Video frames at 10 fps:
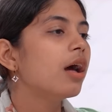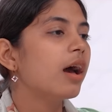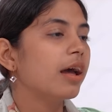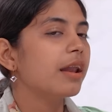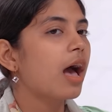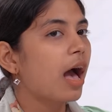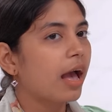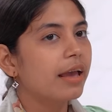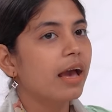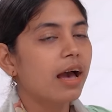And
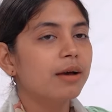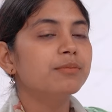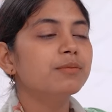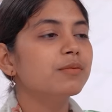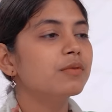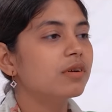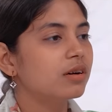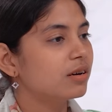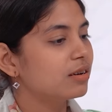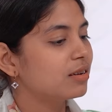I am
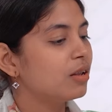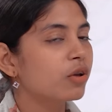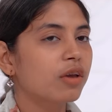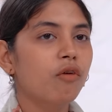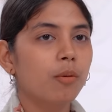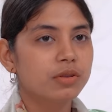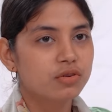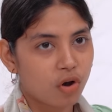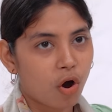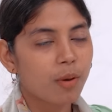looking for a
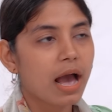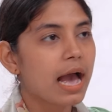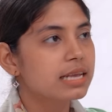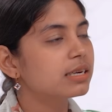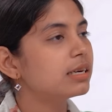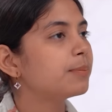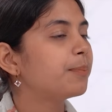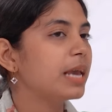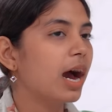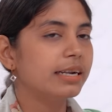job as a
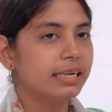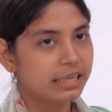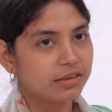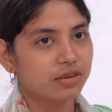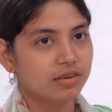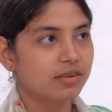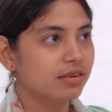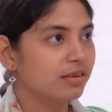PRT teacher.